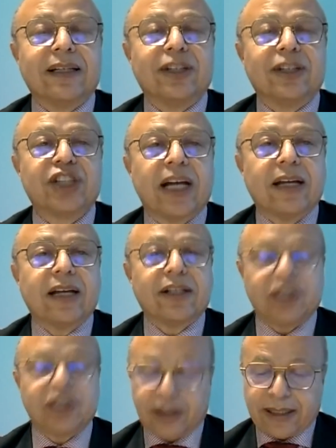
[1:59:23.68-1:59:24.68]

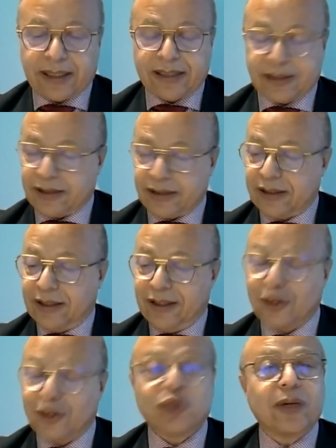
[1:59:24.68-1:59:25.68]
challenge, as
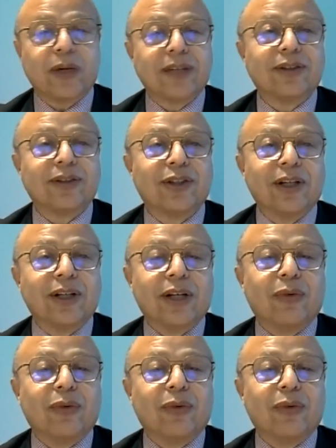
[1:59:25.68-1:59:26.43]
illustrated